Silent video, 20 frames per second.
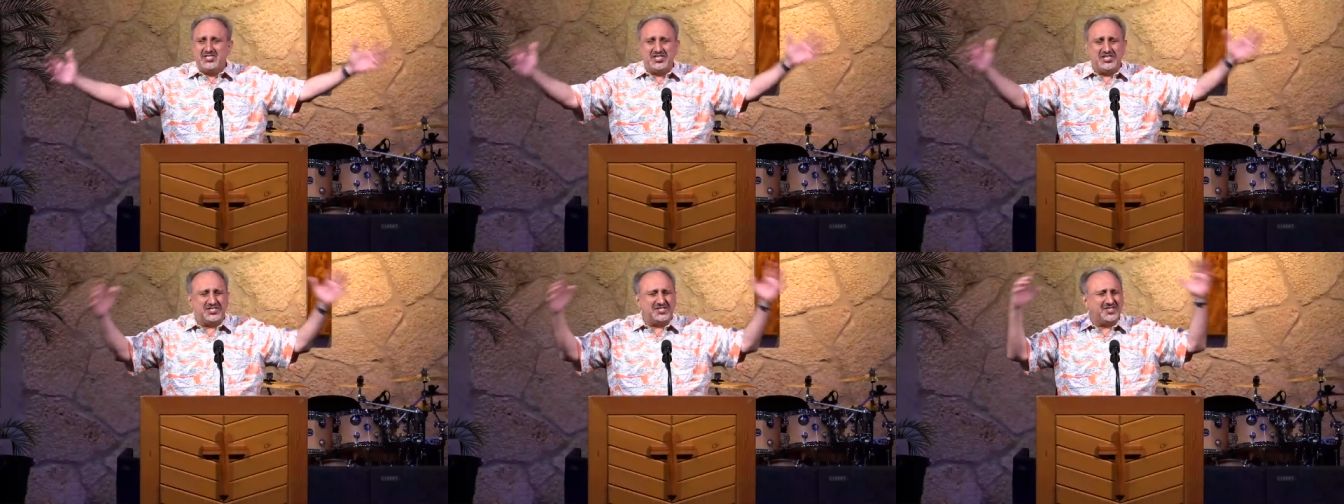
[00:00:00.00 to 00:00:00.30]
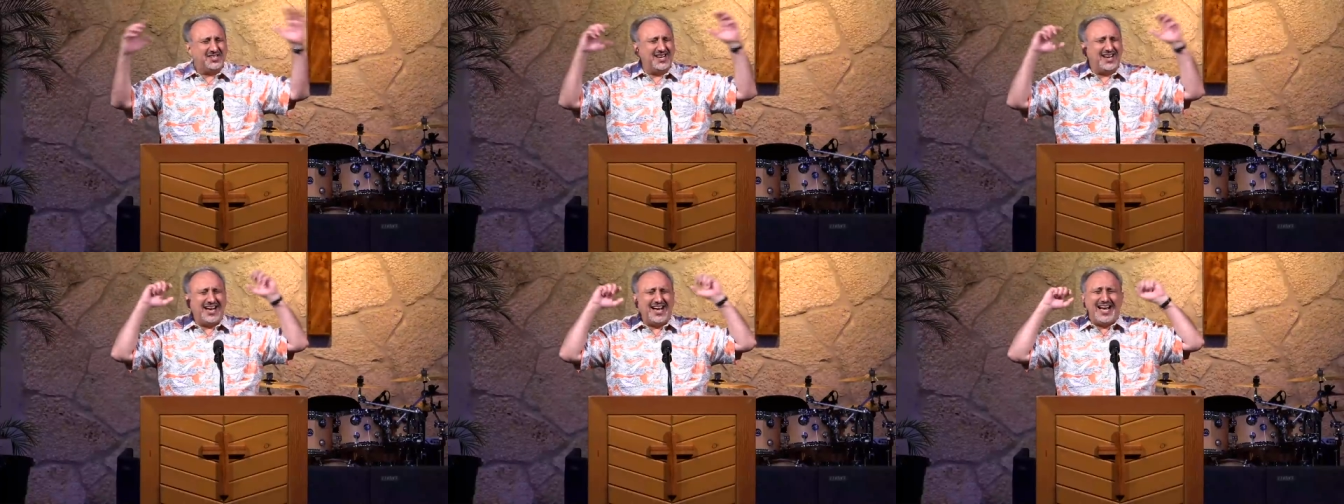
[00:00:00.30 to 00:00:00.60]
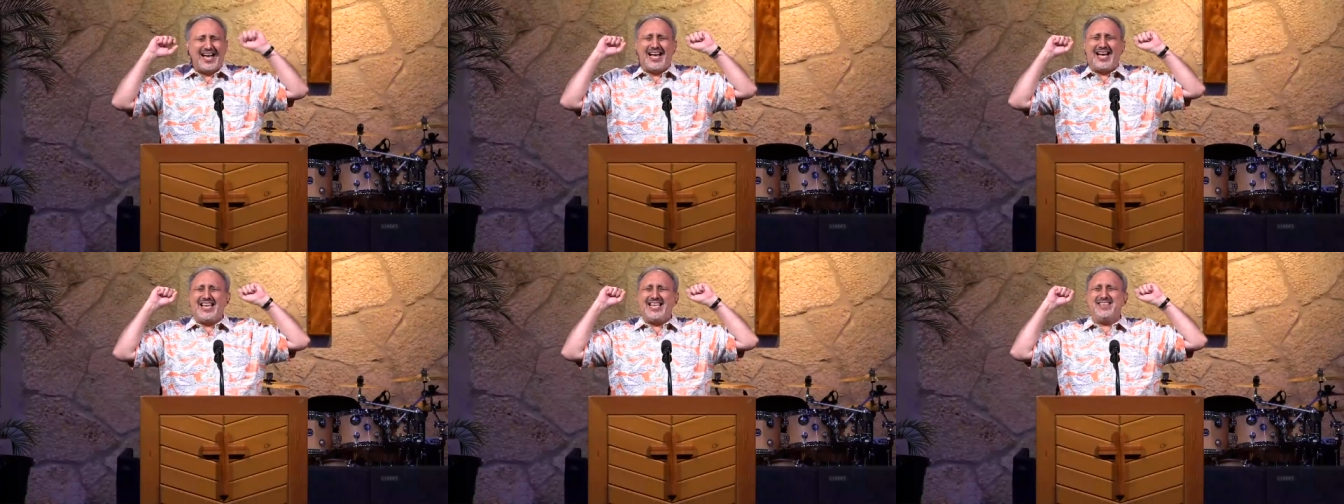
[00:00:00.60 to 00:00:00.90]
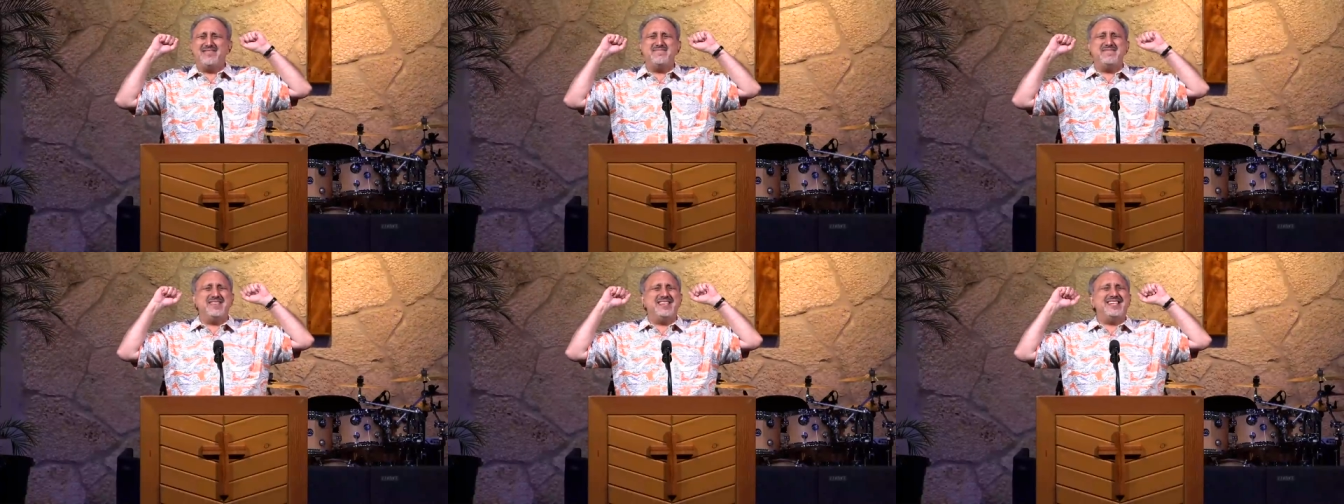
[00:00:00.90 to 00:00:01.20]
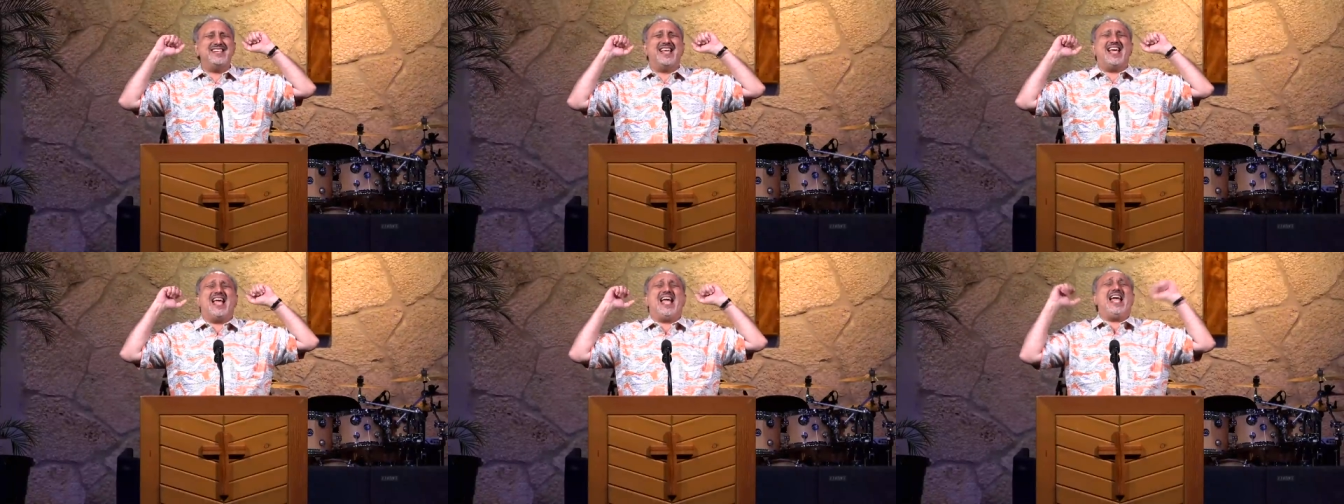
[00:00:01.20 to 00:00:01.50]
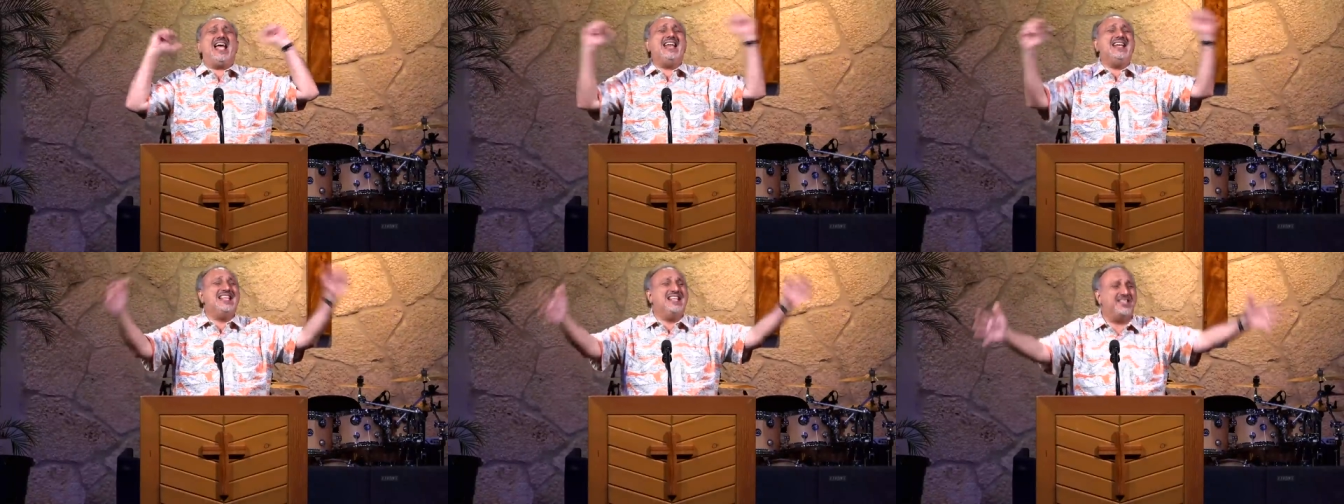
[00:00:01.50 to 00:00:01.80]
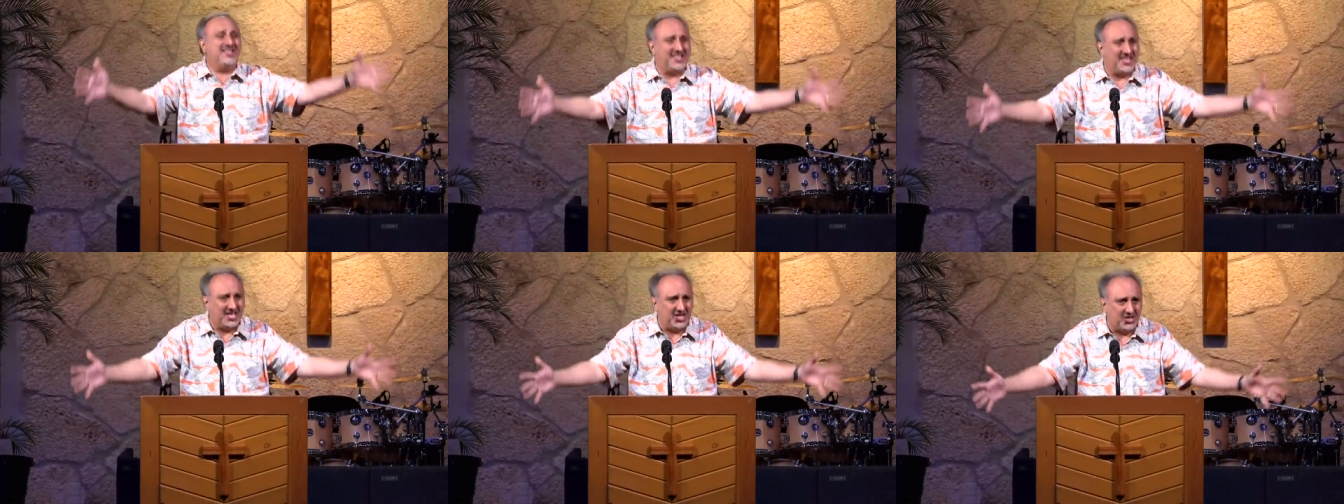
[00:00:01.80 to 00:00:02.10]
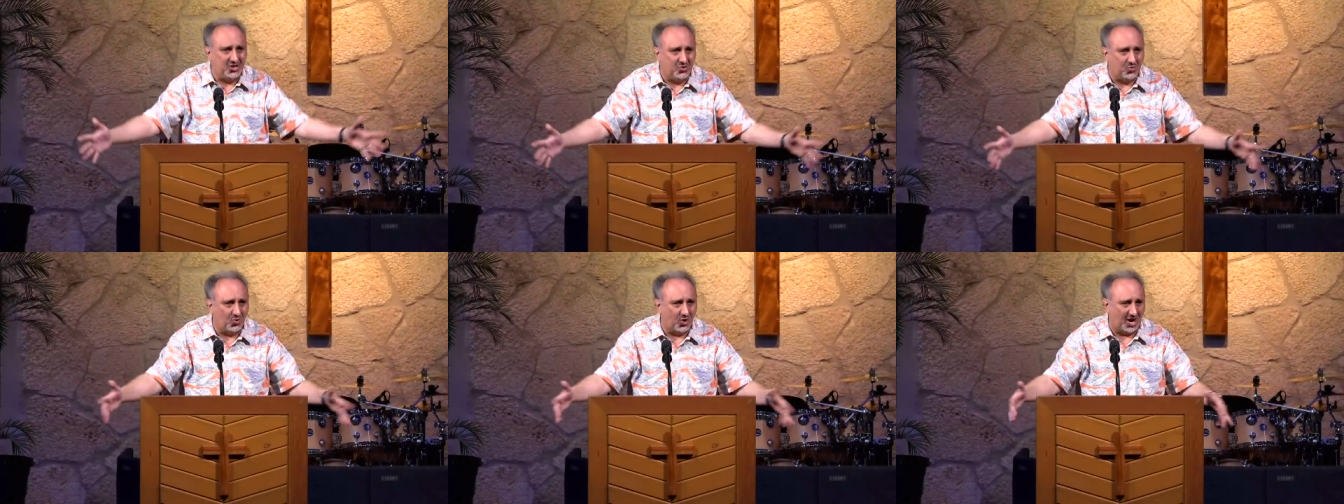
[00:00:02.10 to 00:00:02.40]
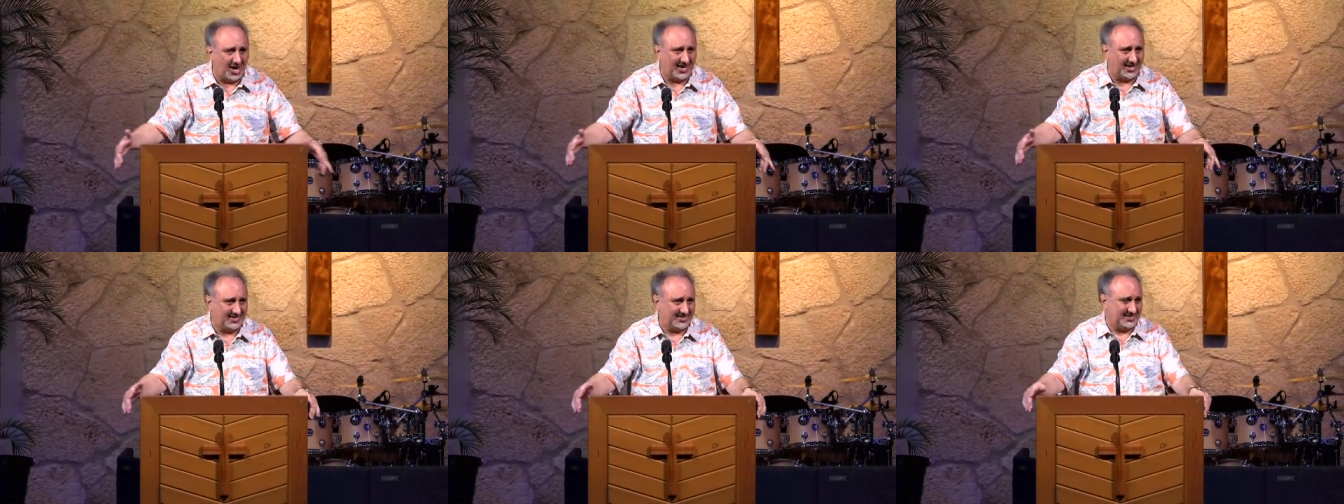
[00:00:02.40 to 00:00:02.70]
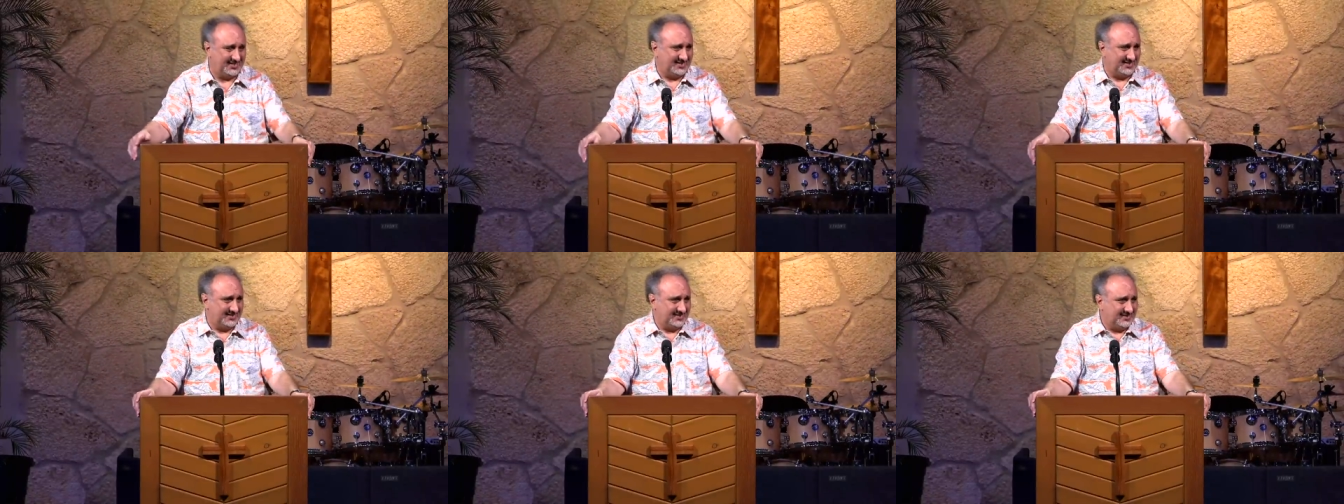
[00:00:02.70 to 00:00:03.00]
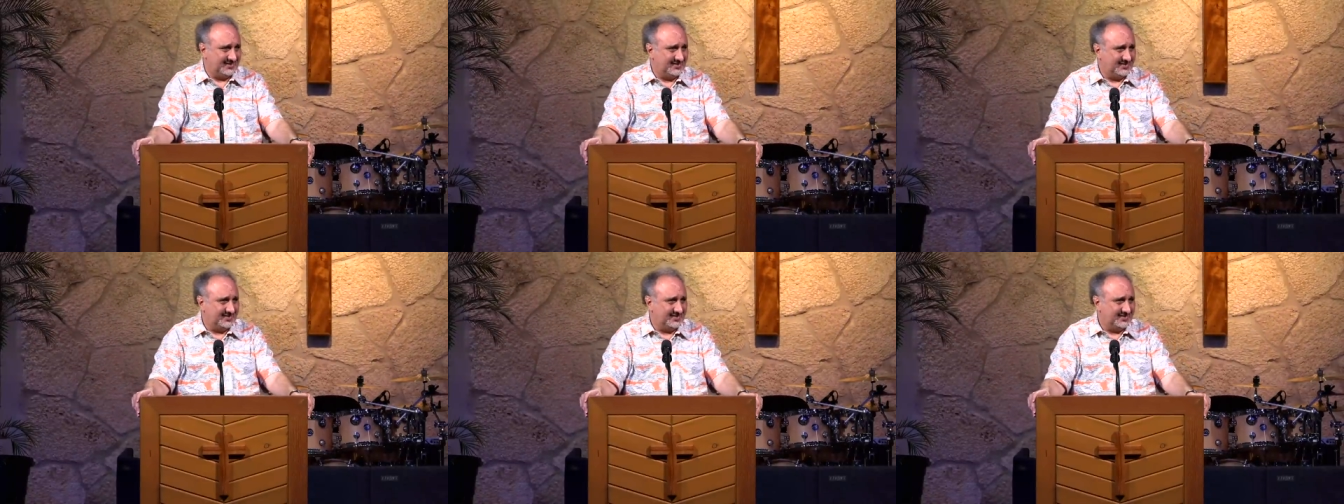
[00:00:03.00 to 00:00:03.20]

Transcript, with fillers: just, I mean, anything you want.